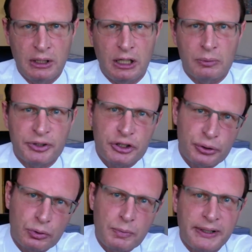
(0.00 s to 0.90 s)
and we should
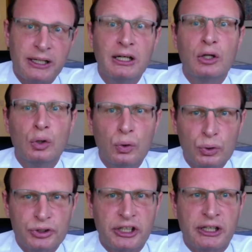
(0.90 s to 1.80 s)
all be
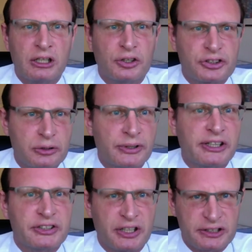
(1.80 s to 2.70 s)
lauding Costa
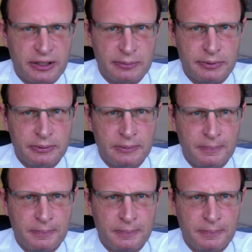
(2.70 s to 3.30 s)
Rica's example.